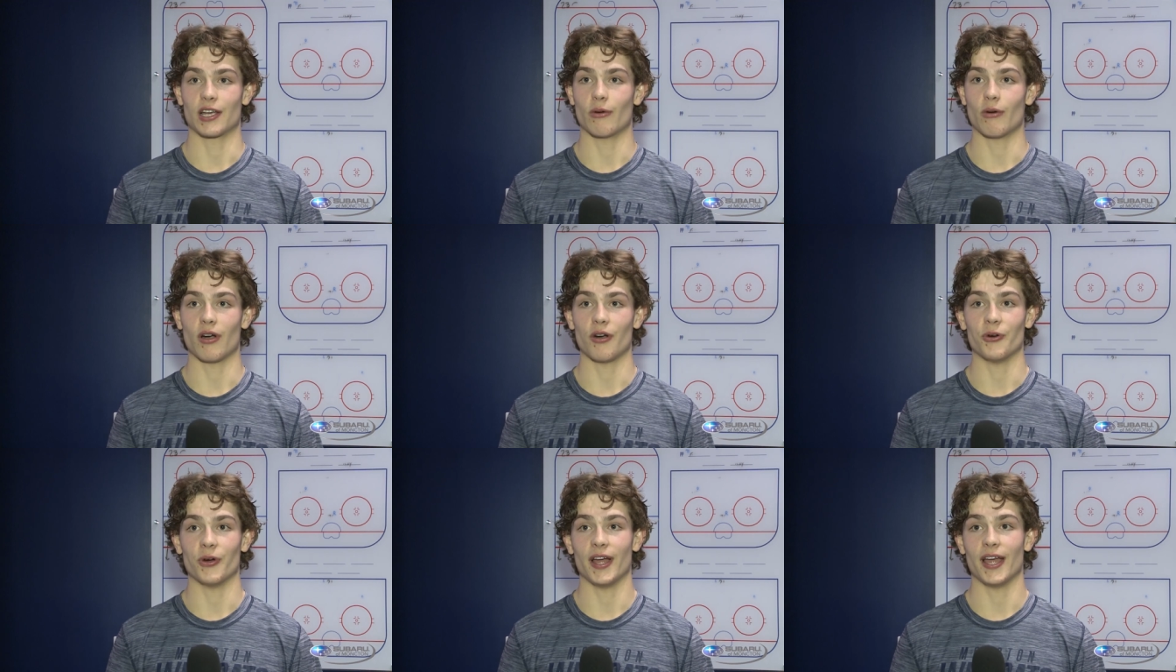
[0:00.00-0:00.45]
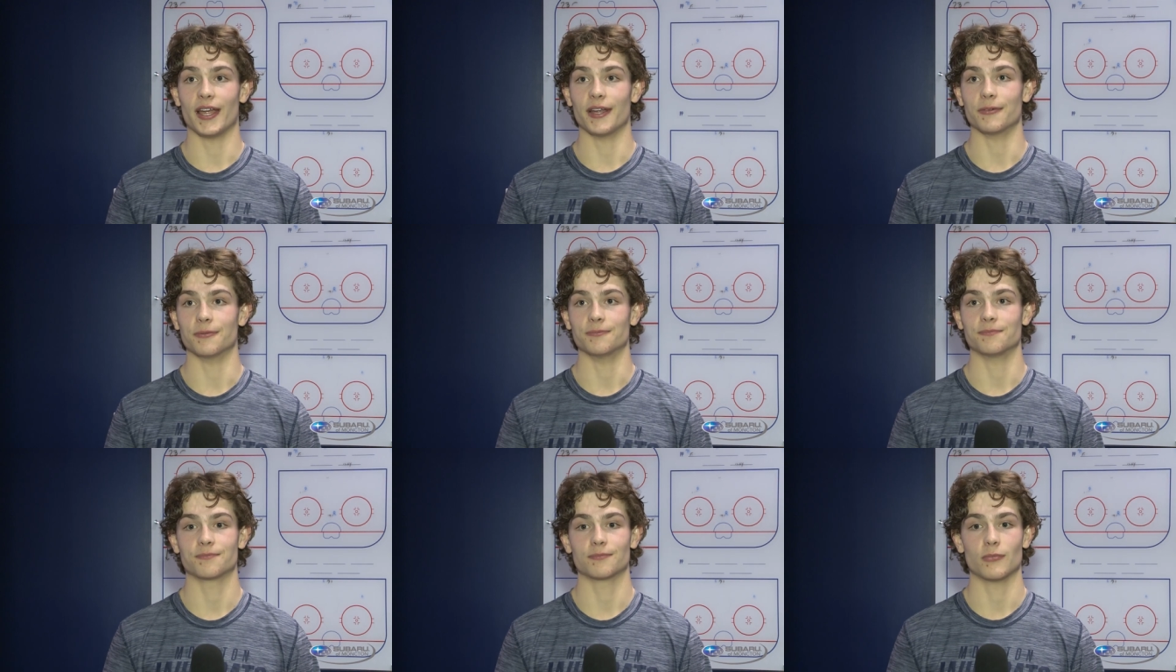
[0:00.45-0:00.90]
go our way,
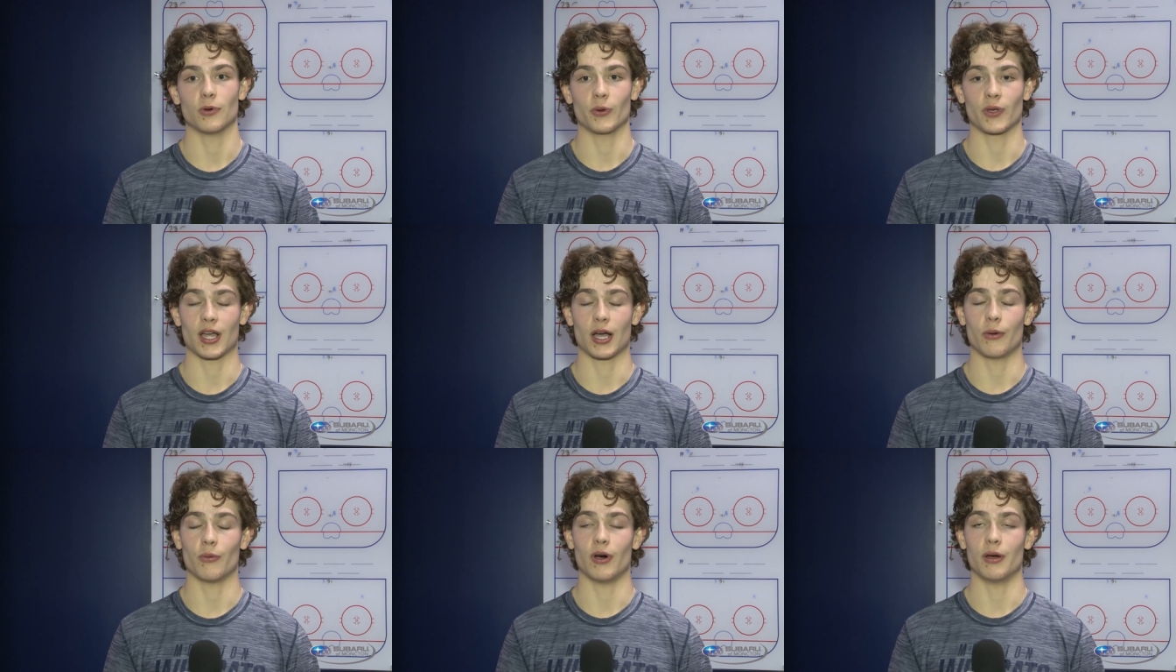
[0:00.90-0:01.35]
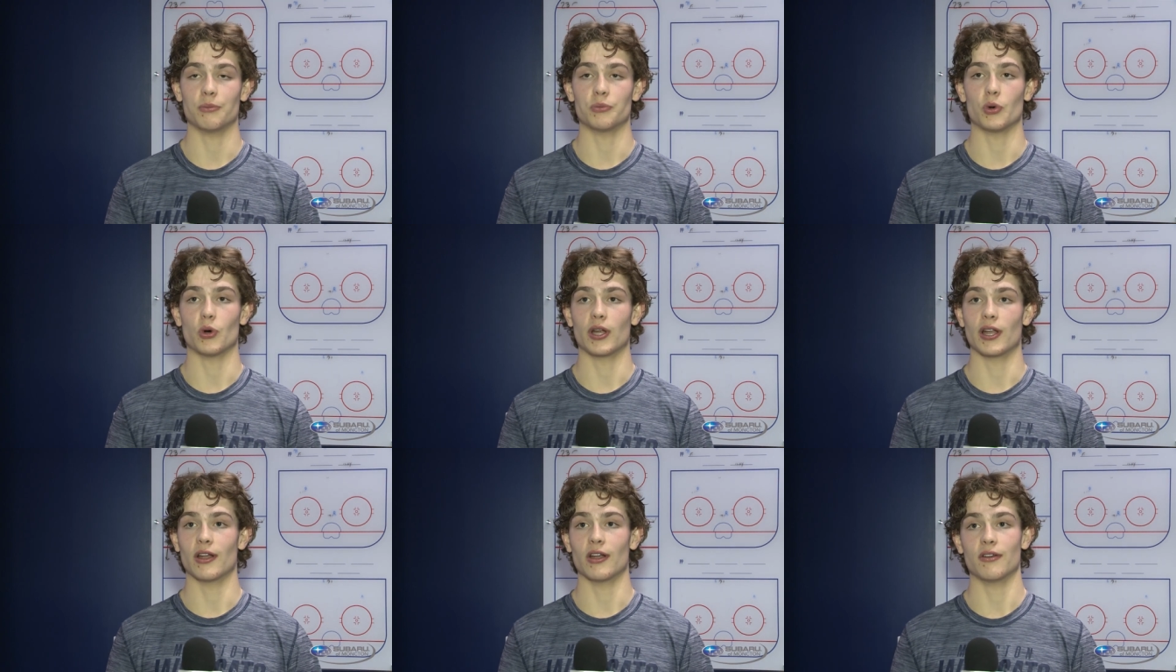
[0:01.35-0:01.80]
but we got one
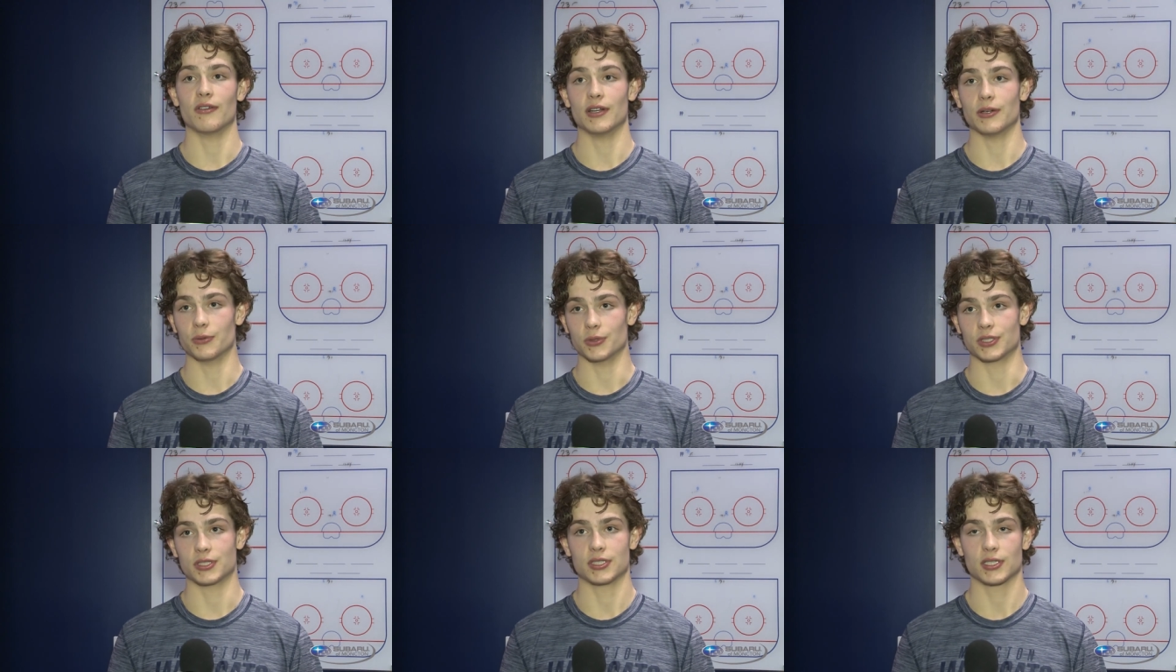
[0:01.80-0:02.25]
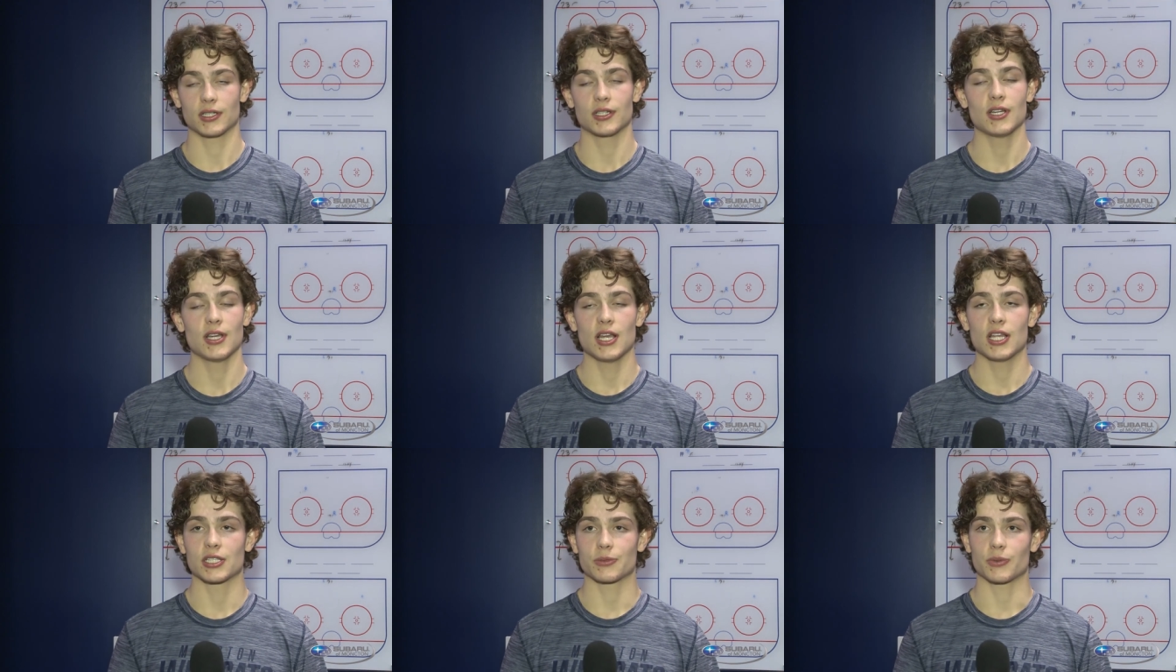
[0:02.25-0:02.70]
point out of it, which is
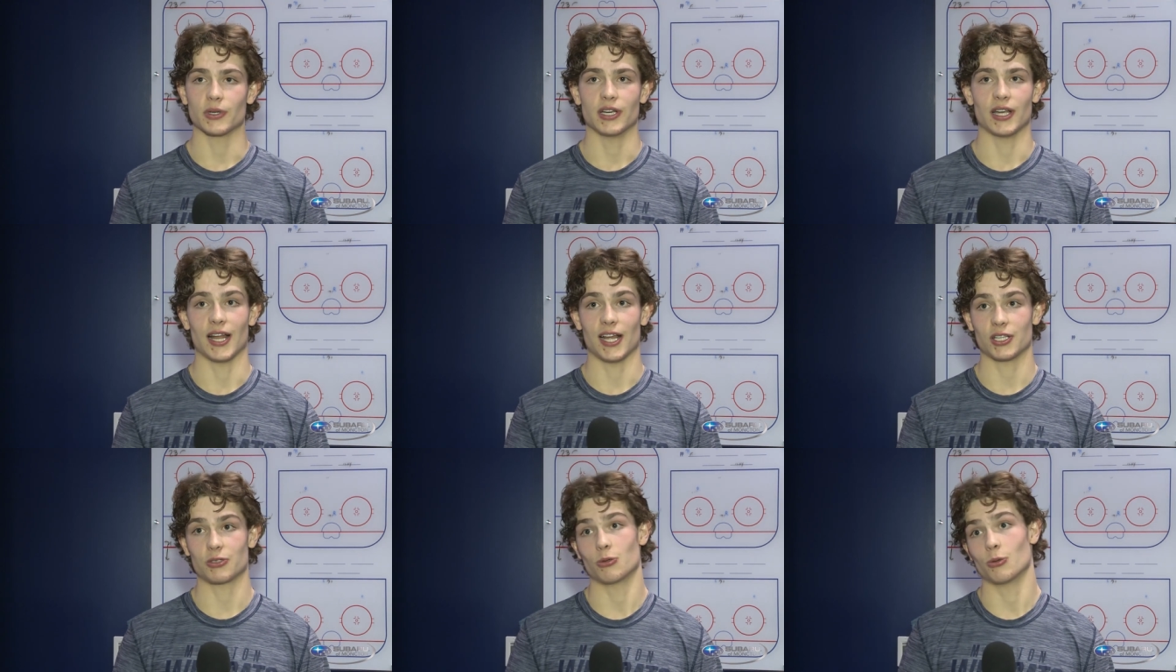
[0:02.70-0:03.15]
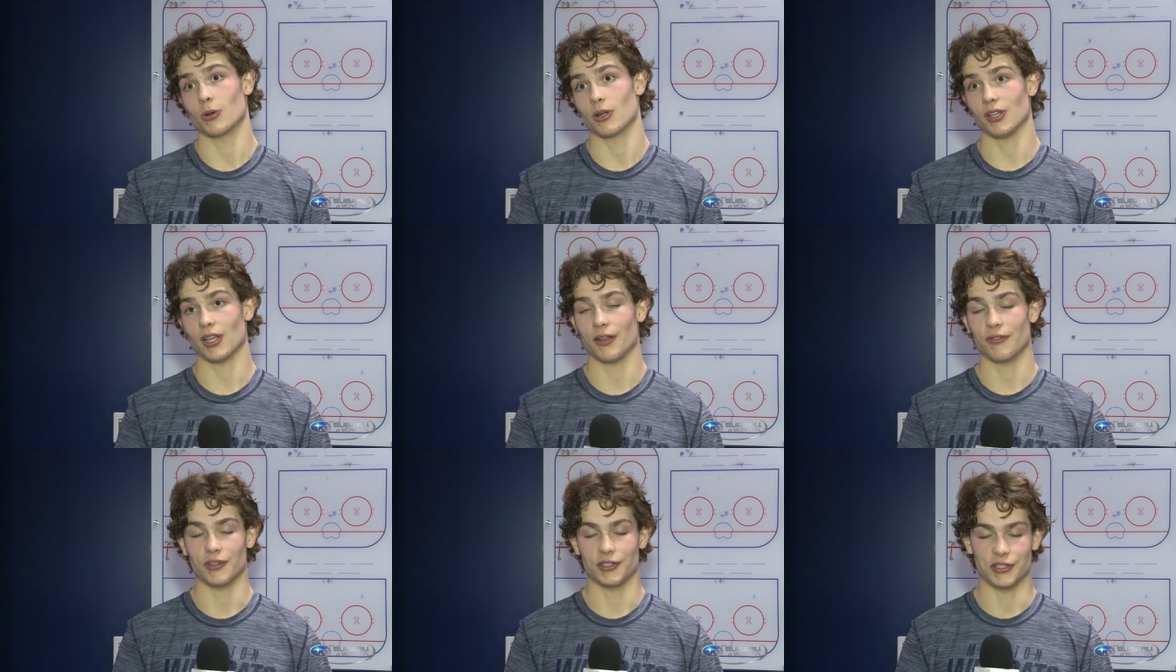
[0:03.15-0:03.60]
pretty nice. We would have
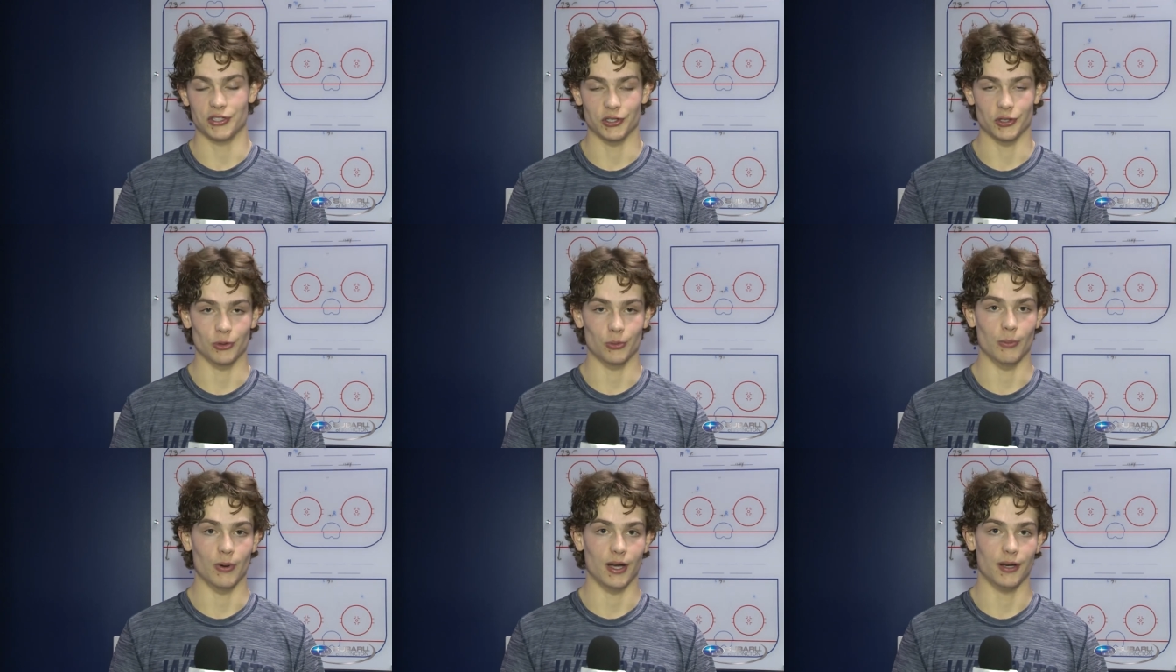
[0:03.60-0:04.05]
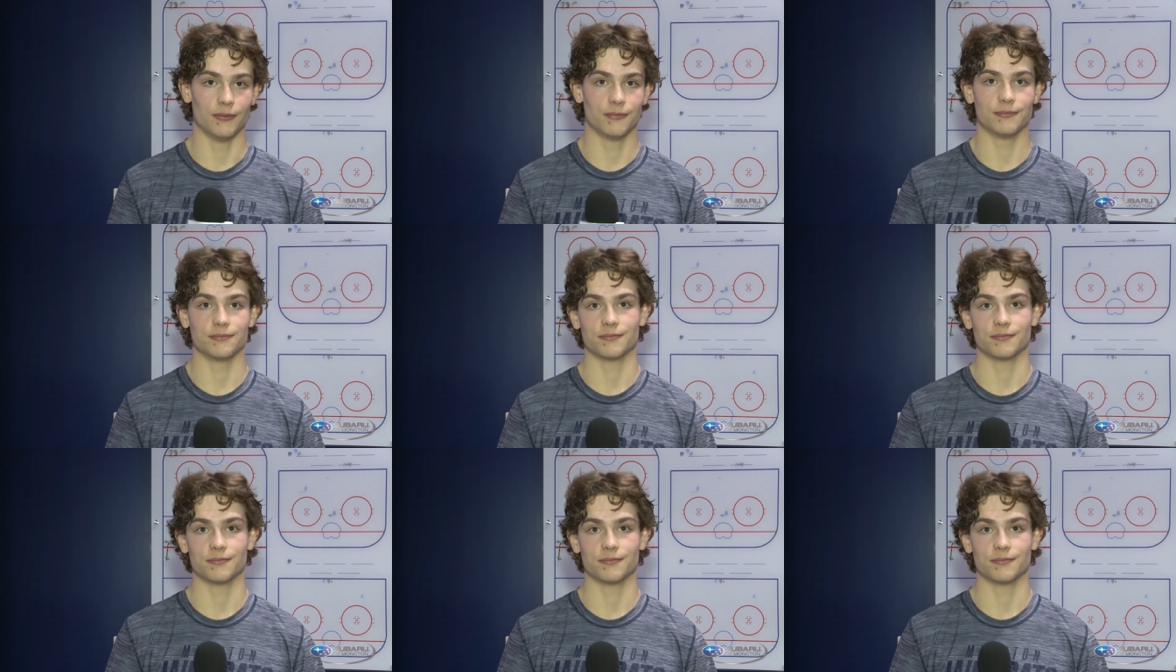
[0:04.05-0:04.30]
loved the two, but